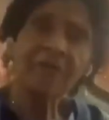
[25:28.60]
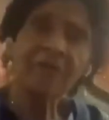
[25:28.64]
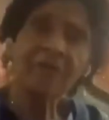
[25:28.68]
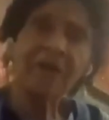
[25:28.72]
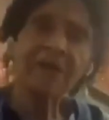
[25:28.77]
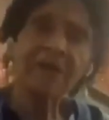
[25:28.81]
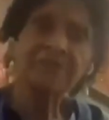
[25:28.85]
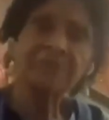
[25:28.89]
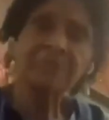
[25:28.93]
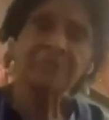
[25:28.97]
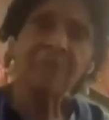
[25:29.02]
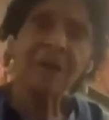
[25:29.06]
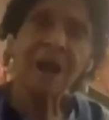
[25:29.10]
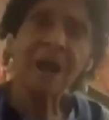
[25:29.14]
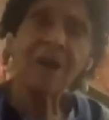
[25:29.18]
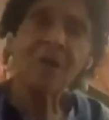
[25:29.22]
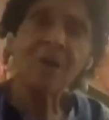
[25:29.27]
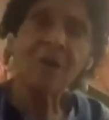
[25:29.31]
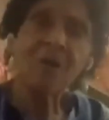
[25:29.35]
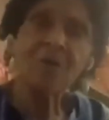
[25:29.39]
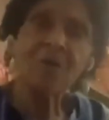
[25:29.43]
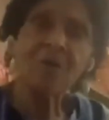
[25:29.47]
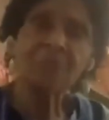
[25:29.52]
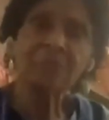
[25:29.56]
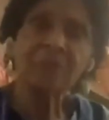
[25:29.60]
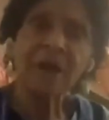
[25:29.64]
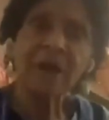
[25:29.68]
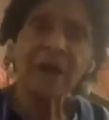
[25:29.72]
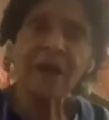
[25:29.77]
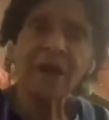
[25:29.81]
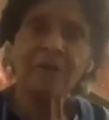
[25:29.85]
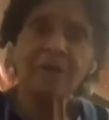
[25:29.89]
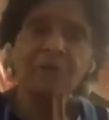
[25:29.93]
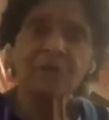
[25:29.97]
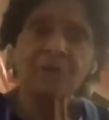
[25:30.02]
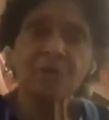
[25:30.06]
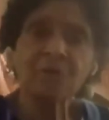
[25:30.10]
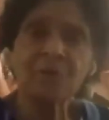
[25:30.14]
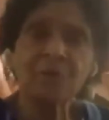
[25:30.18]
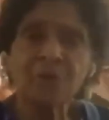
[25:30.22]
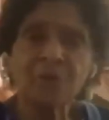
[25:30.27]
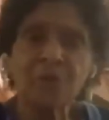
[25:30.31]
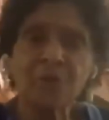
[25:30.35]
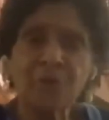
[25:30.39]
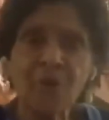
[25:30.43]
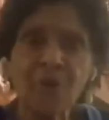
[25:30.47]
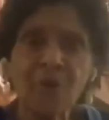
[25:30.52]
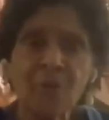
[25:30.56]
That's my hometown.
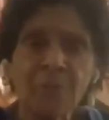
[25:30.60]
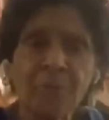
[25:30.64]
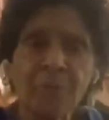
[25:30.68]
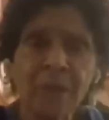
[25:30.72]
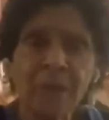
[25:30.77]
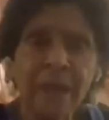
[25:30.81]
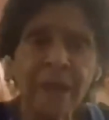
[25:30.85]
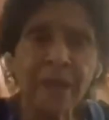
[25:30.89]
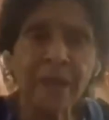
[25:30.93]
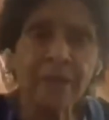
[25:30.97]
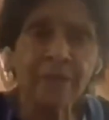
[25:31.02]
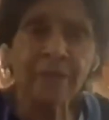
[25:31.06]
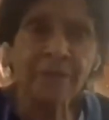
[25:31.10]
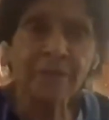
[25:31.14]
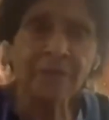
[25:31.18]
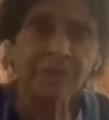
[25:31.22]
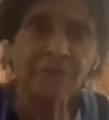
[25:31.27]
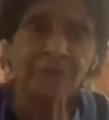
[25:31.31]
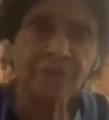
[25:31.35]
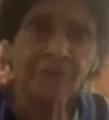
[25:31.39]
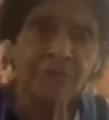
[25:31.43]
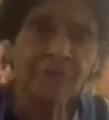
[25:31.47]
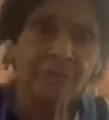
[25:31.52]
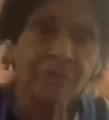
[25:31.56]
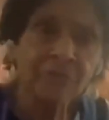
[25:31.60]
Who are your parents?